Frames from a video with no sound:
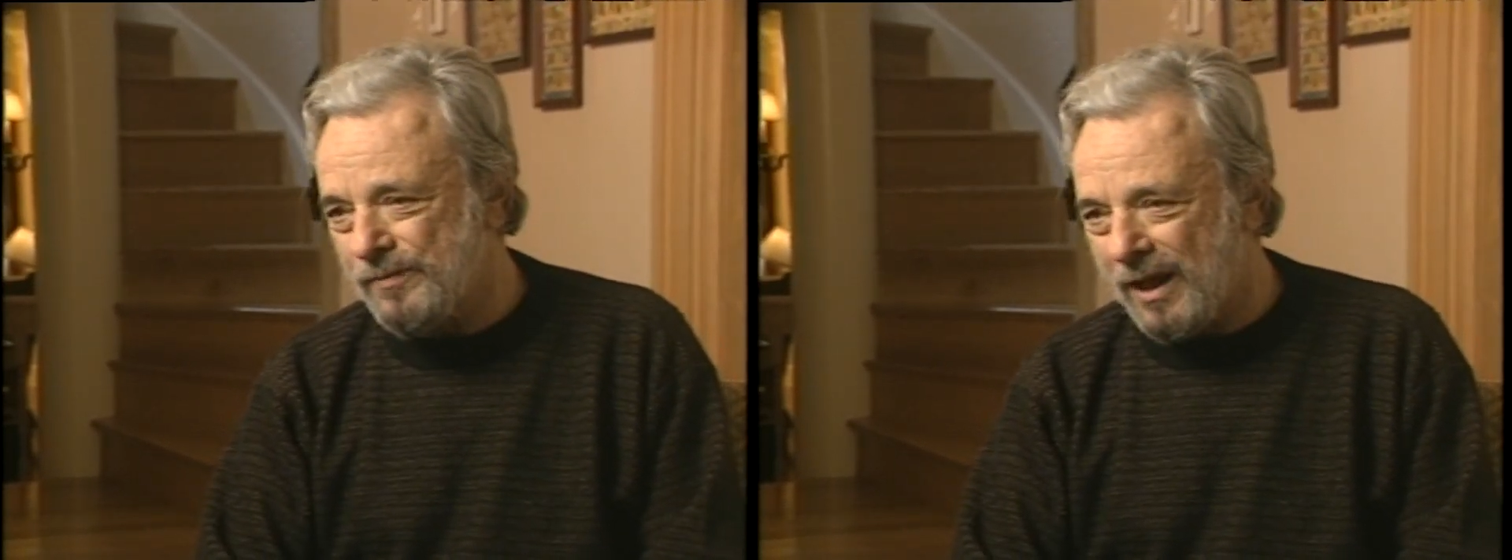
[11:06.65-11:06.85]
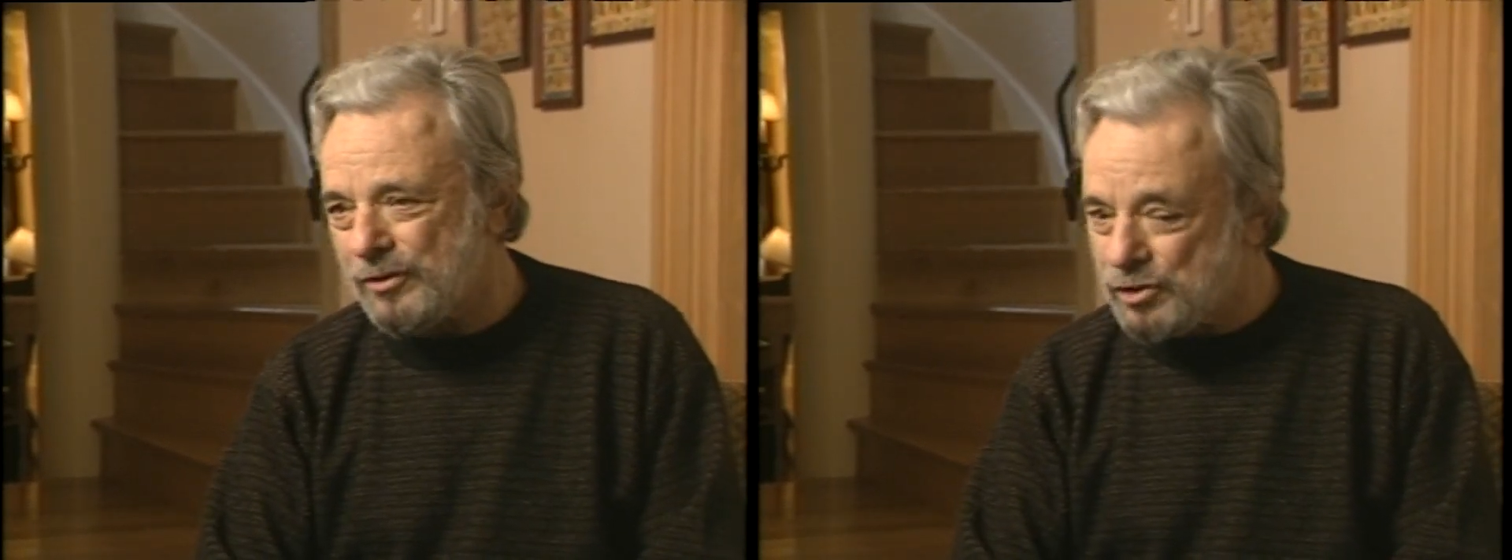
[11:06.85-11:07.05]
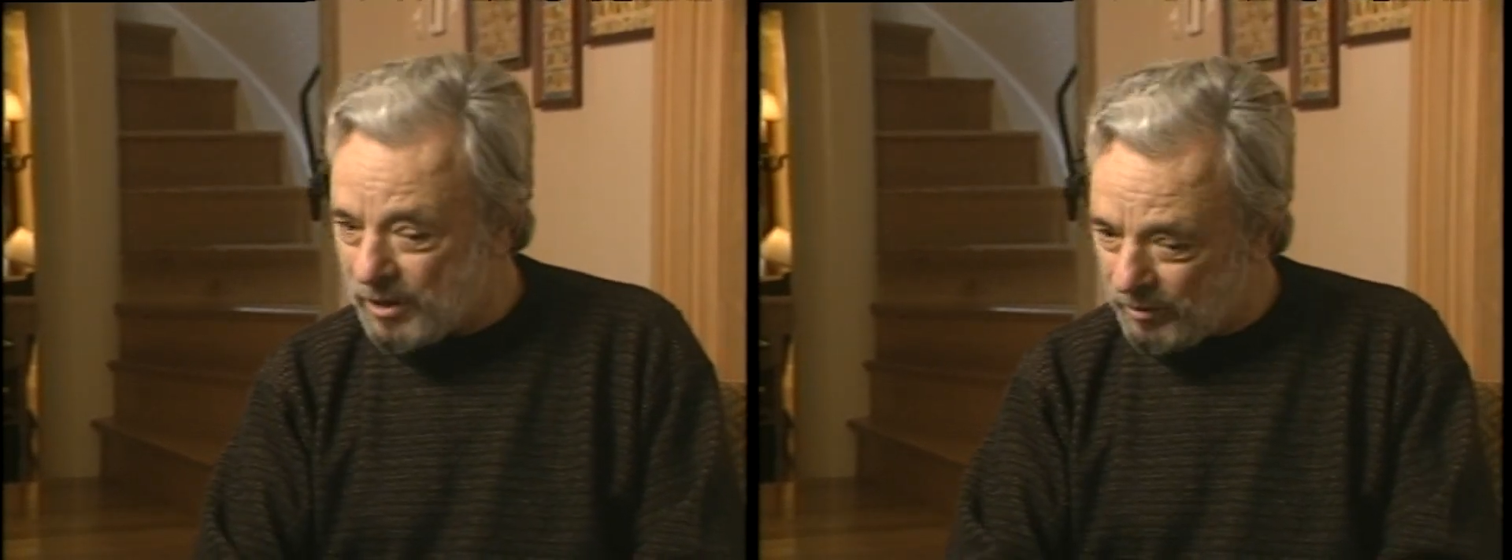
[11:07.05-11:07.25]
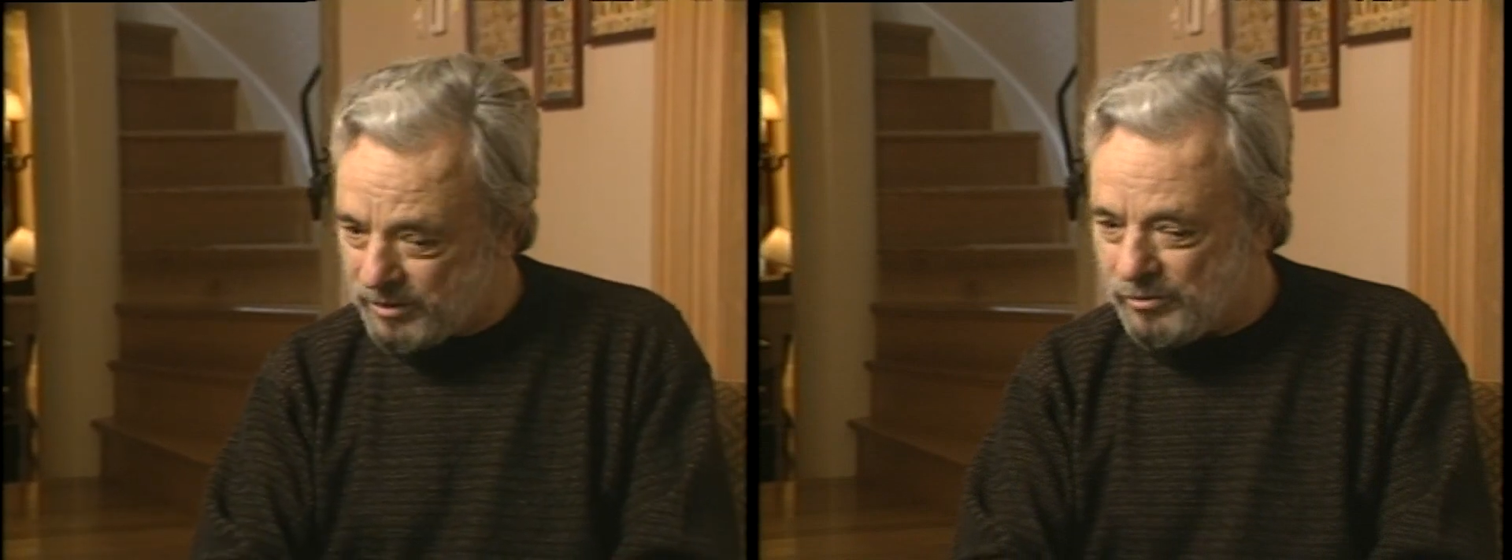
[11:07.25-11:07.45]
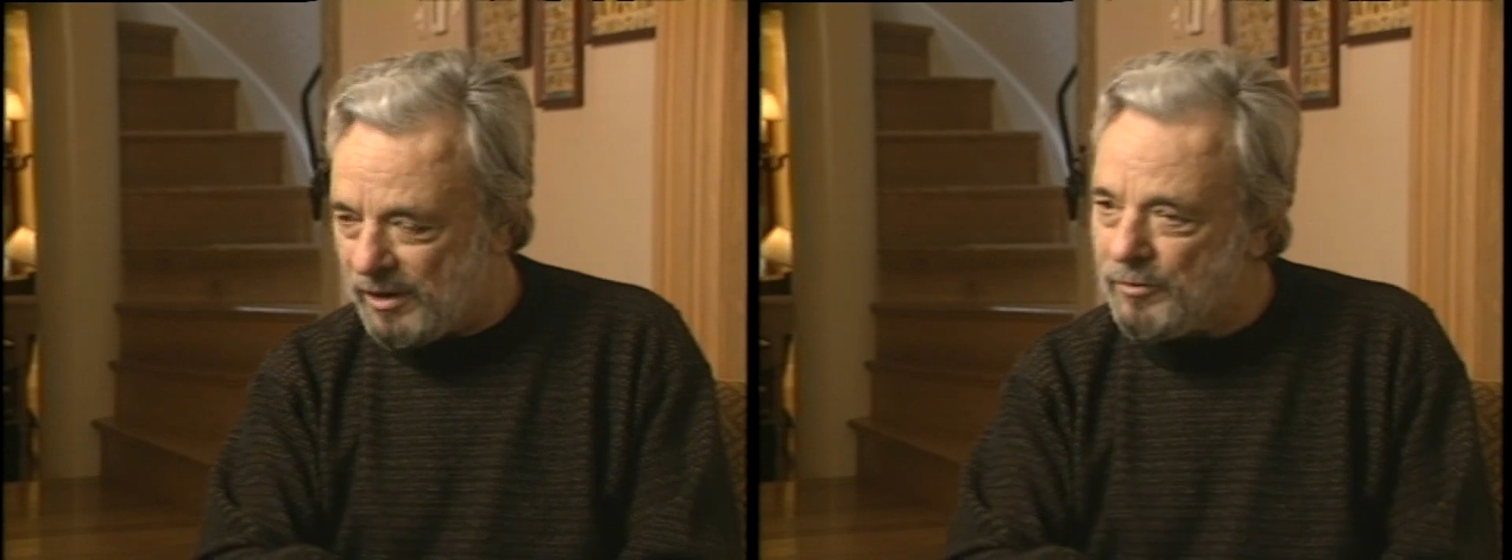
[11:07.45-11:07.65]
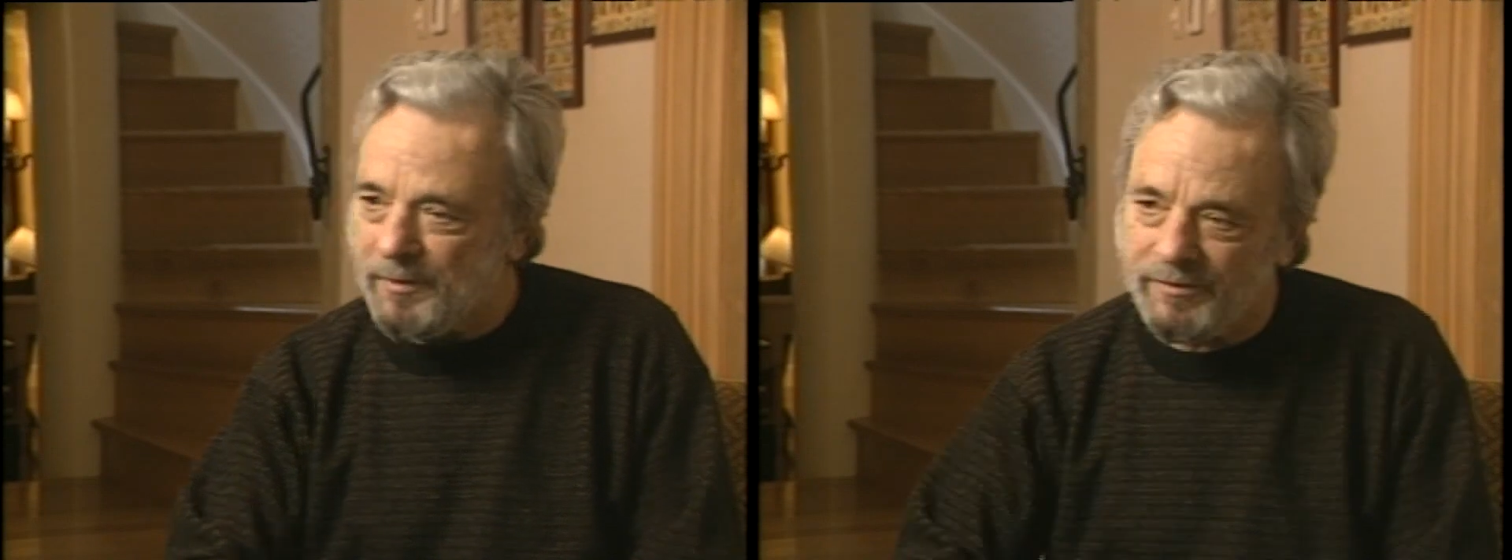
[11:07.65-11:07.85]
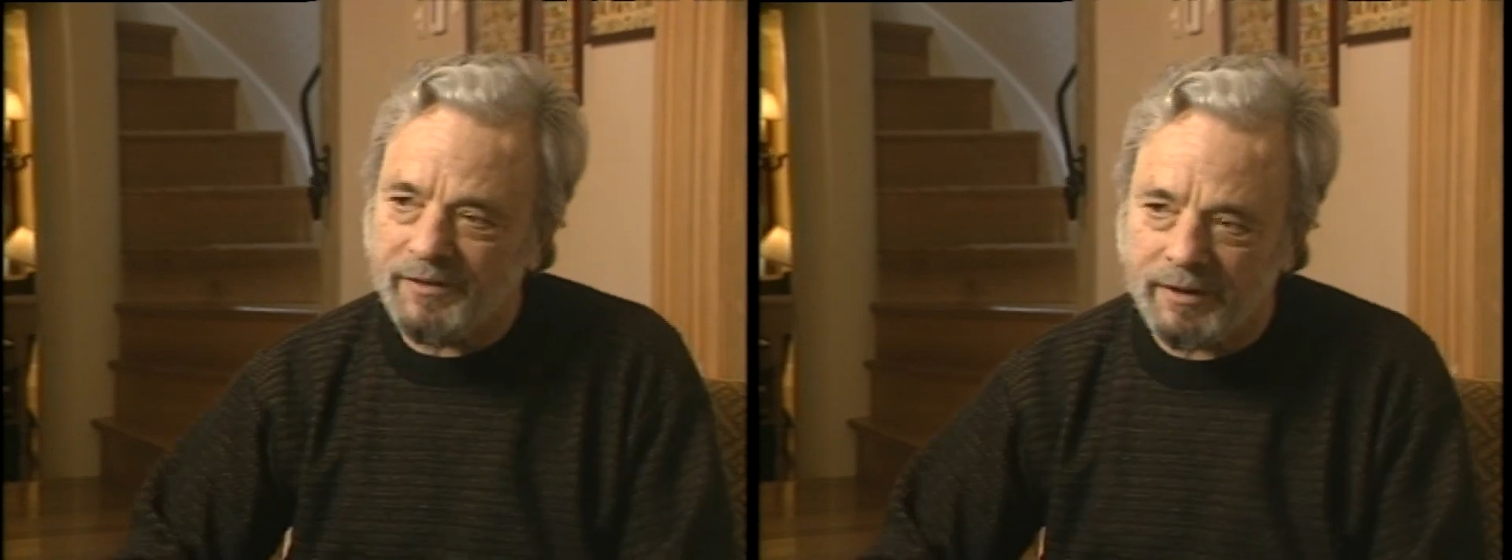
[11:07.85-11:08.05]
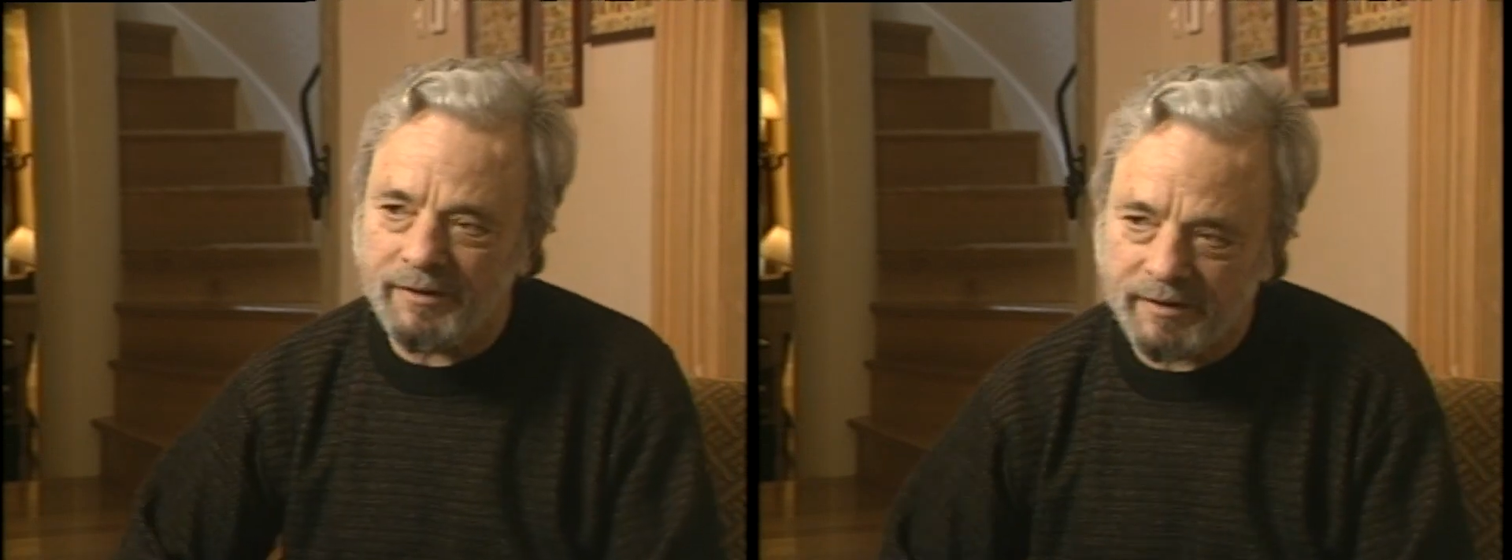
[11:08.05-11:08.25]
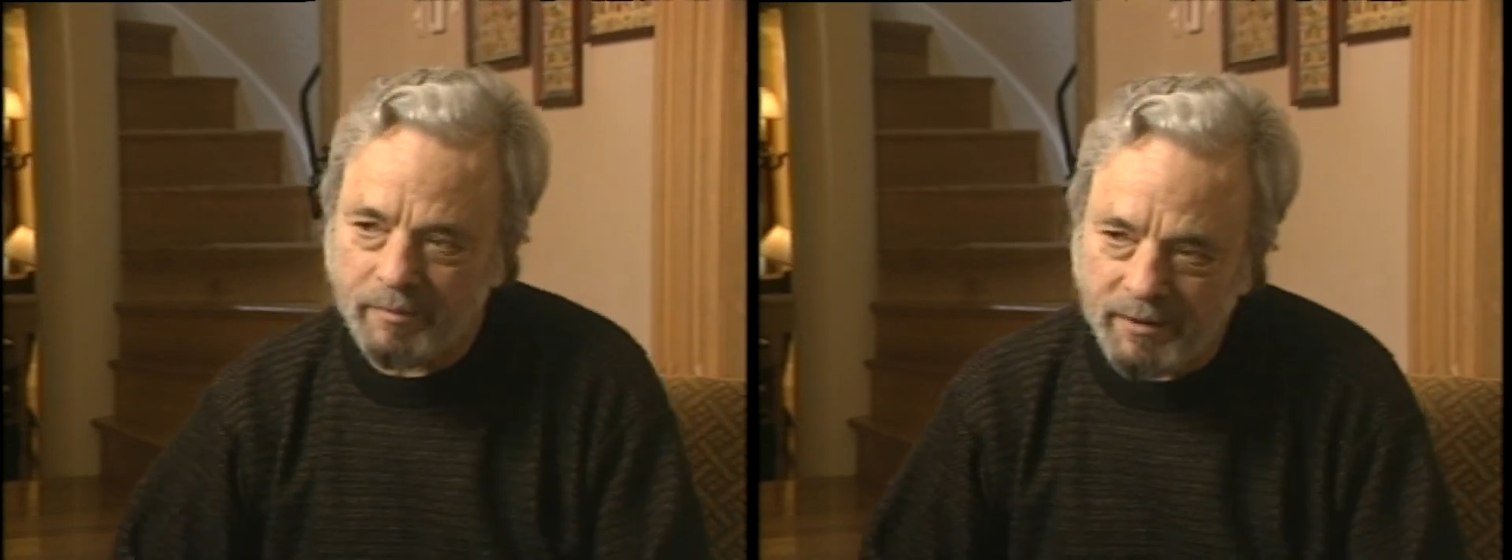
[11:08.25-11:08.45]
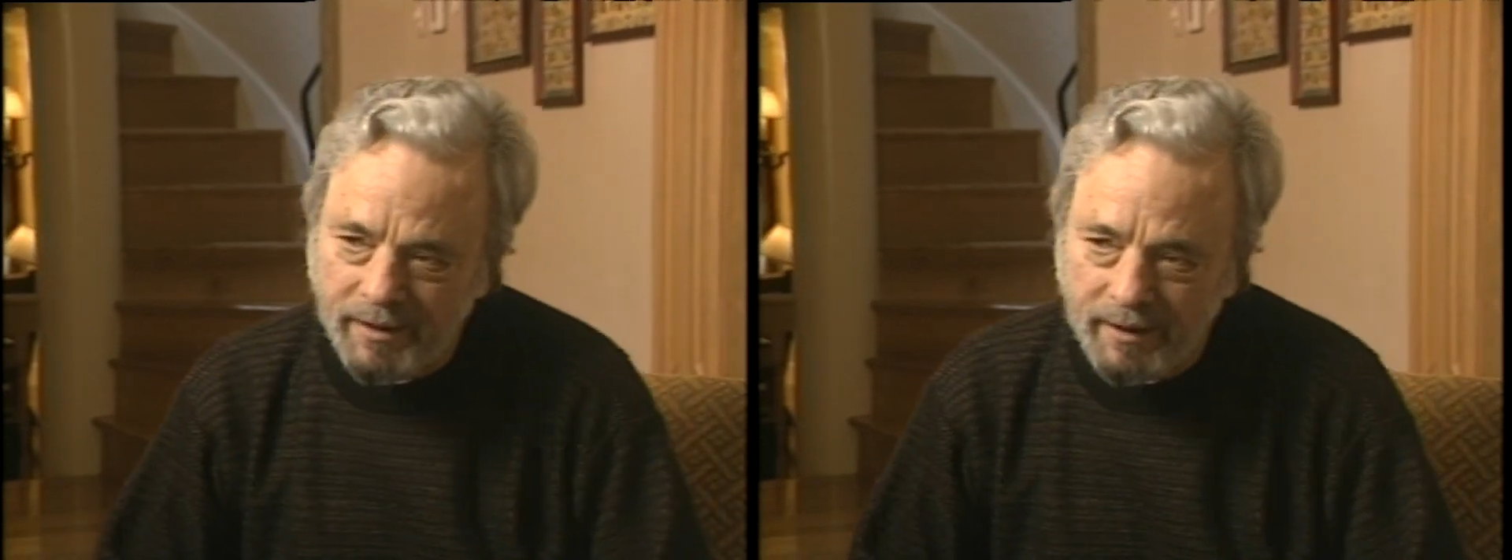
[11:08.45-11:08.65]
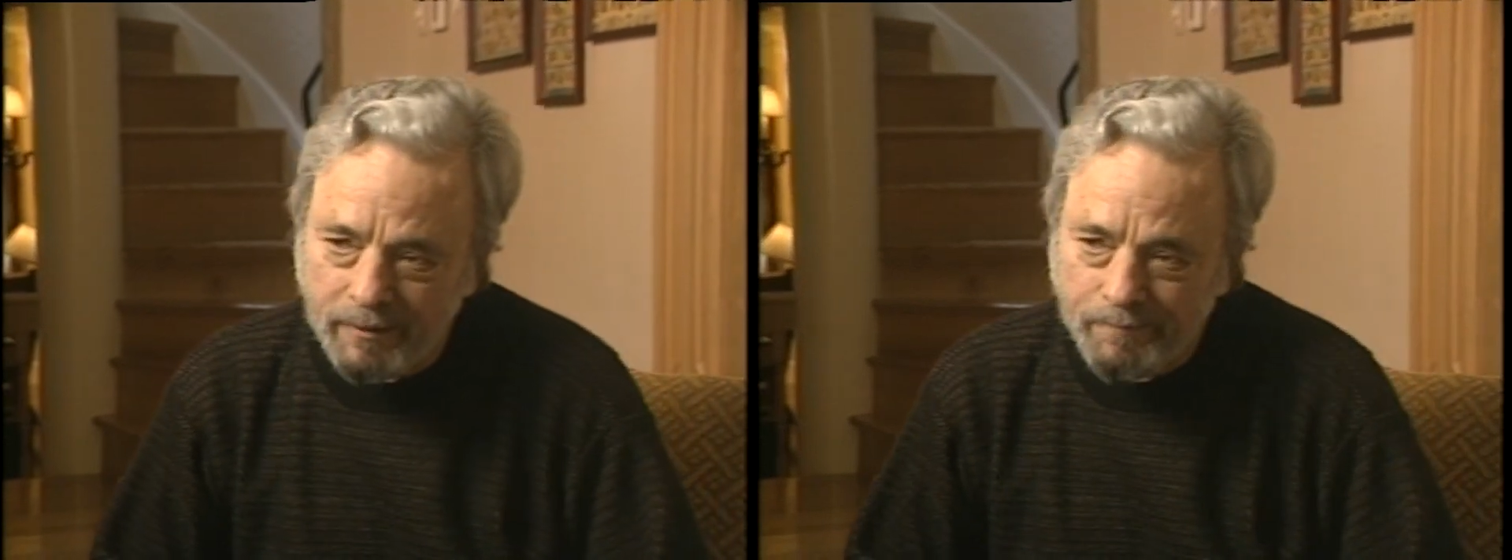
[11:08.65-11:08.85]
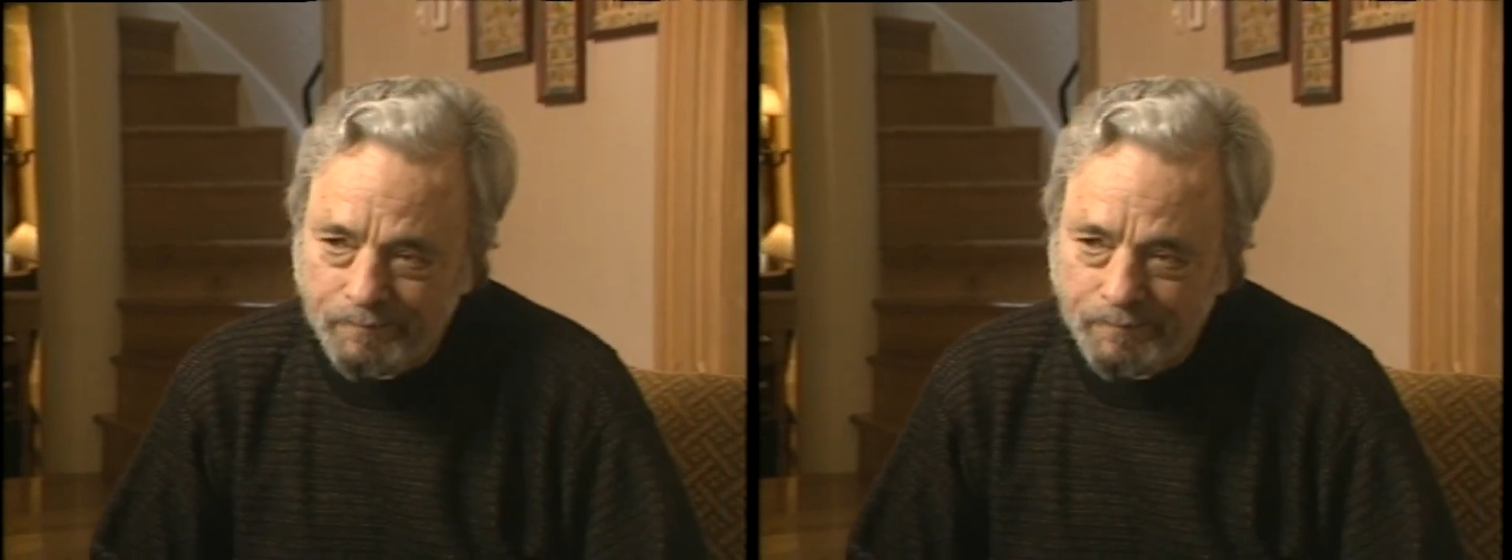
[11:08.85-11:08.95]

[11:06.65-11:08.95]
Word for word: I'll generally do that with my fingers at the piano.